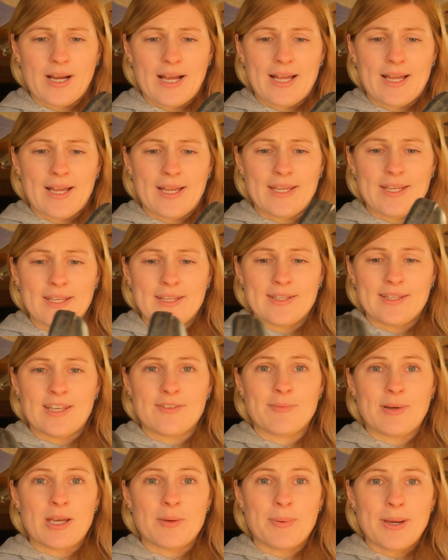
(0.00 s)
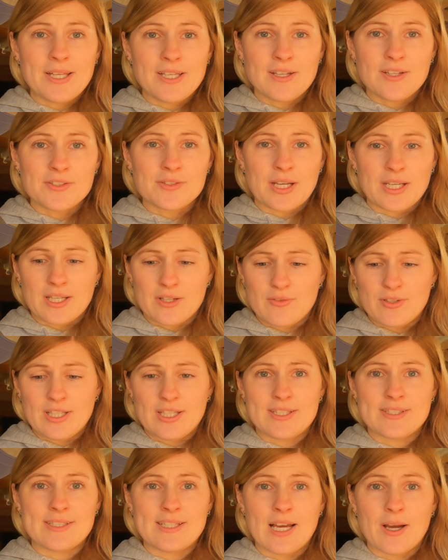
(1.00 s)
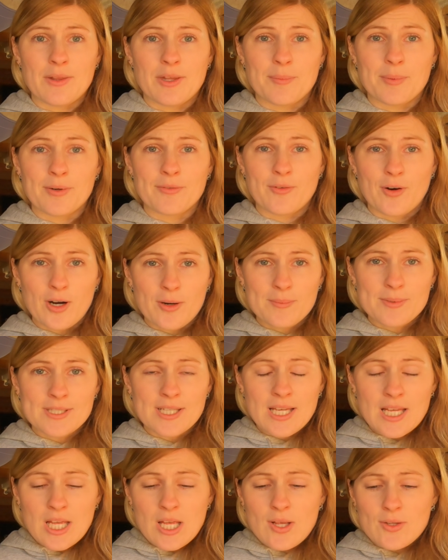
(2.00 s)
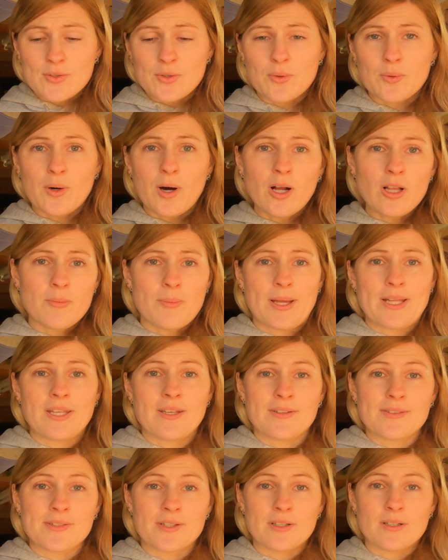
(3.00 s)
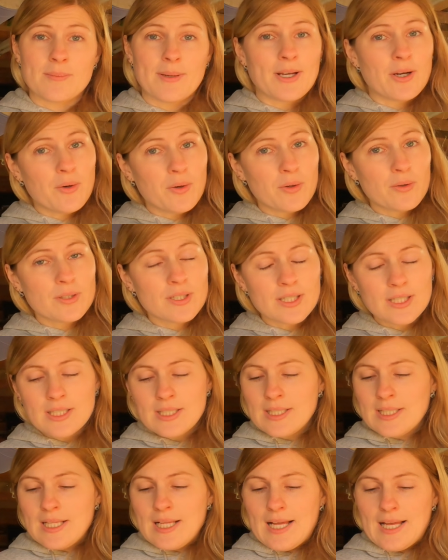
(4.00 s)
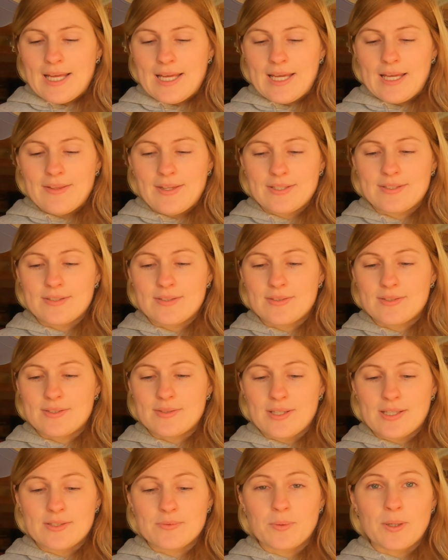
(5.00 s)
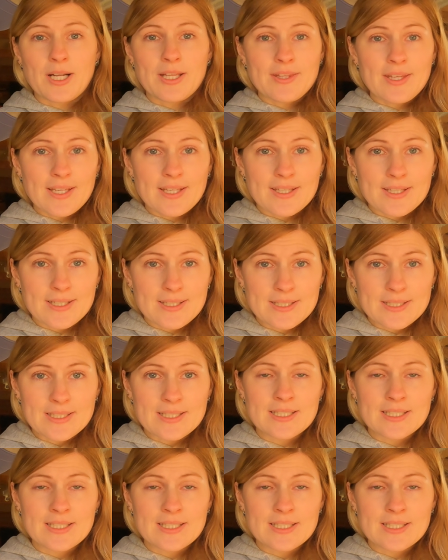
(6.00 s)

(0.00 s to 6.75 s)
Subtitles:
I gave my opinion, so I could really see how they performed. So all opinions are my own. This is what I think.